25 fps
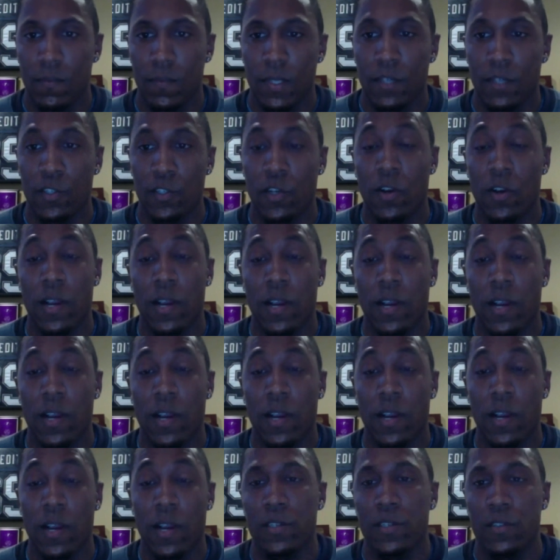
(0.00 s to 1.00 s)
Those are great
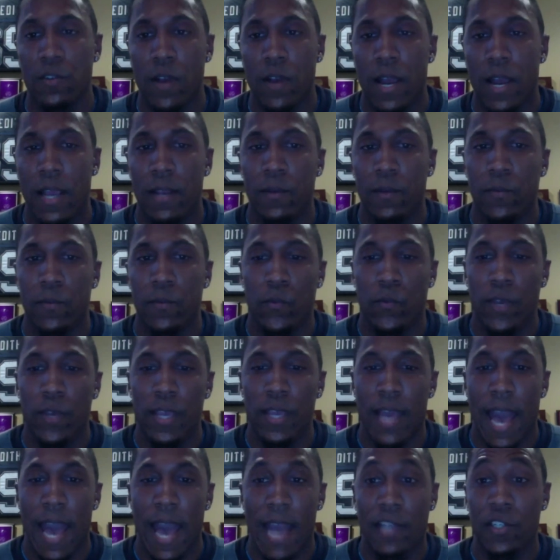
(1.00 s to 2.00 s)
questions, Ryan. We
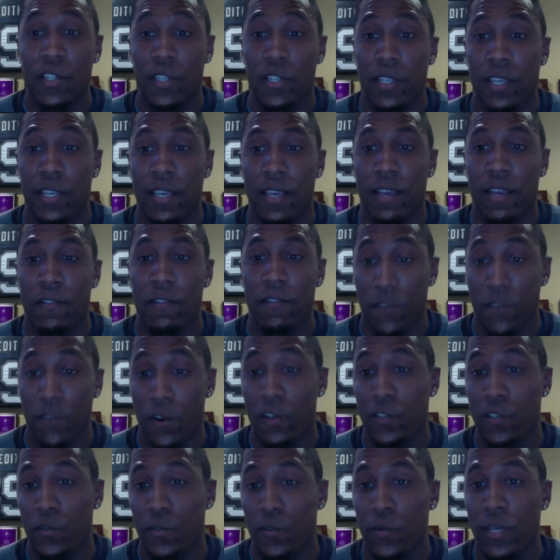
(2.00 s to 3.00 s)
actually, at
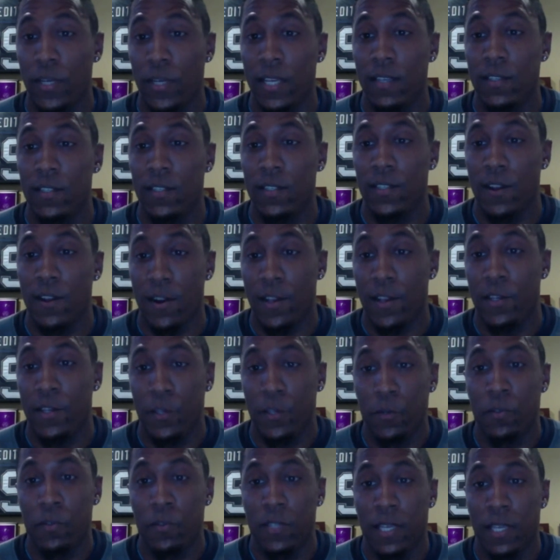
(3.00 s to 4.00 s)
first, we started
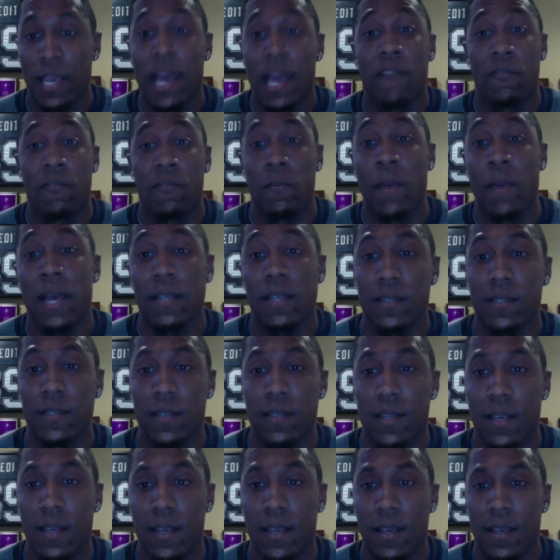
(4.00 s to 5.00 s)
using FMS.
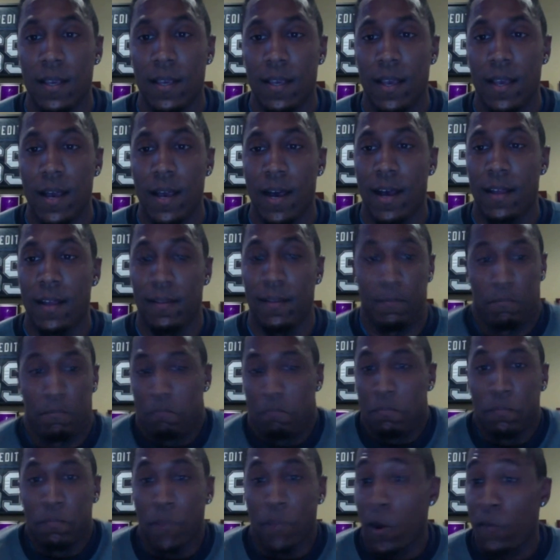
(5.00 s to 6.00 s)

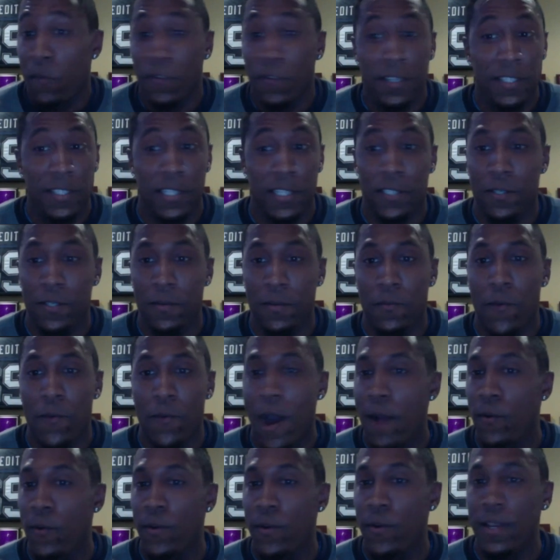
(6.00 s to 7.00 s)
Perfect system,
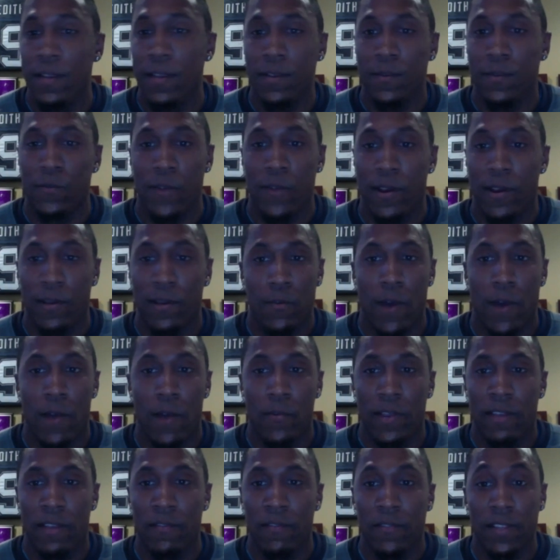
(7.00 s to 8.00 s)
why
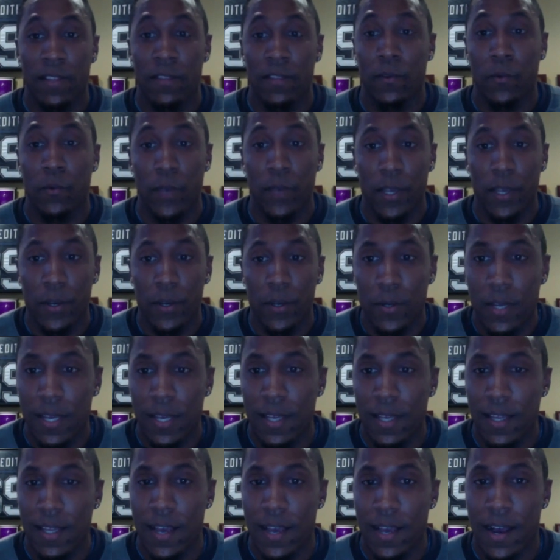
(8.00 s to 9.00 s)
reinvent the wheel?
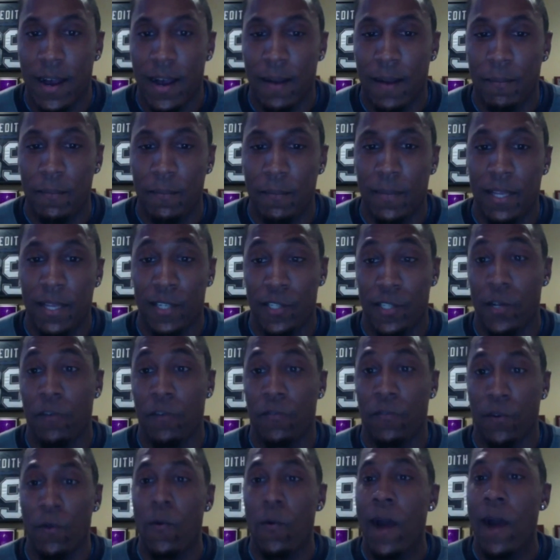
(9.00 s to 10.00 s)
And so
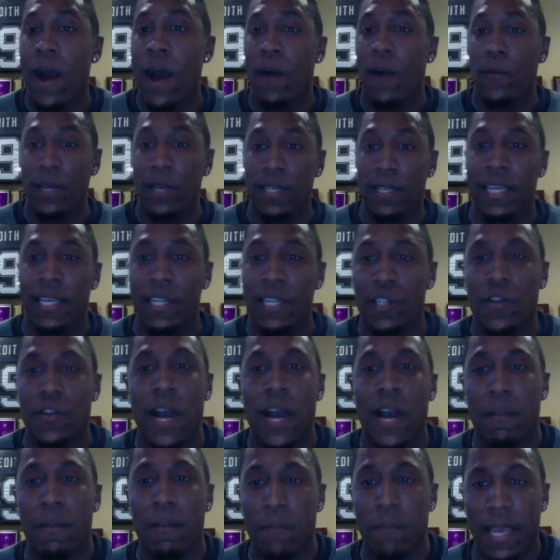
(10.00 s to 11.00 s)
for a while, we did
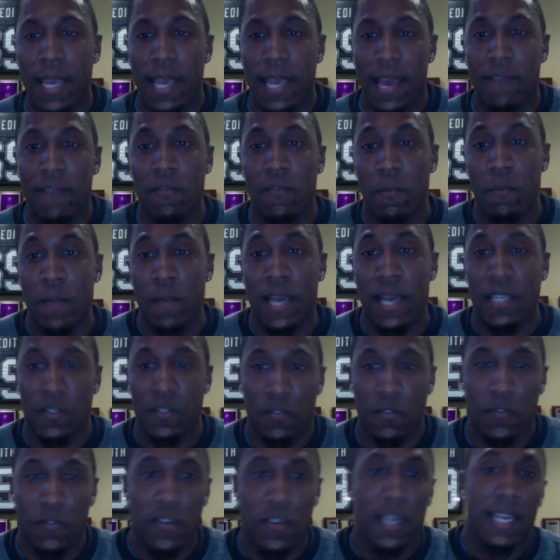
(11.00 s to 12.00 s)
try to make
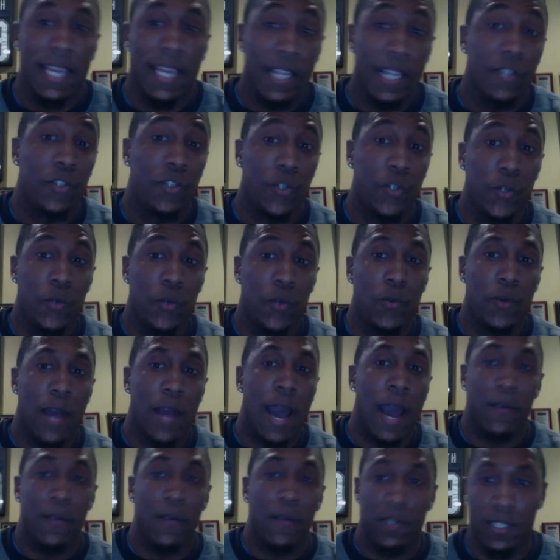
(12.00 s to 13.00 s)
FMS fit into
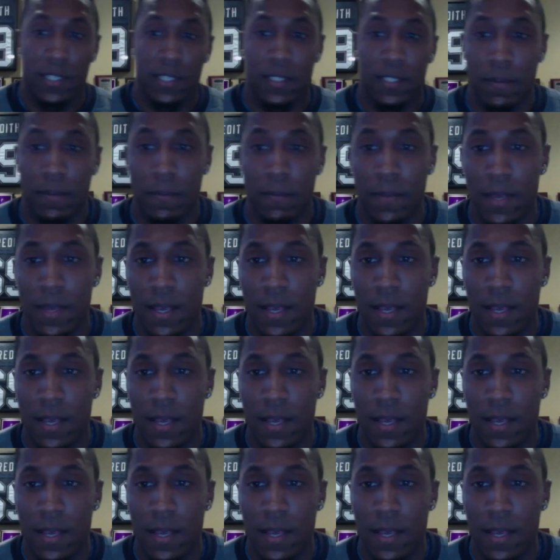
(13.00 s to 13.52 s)
our system.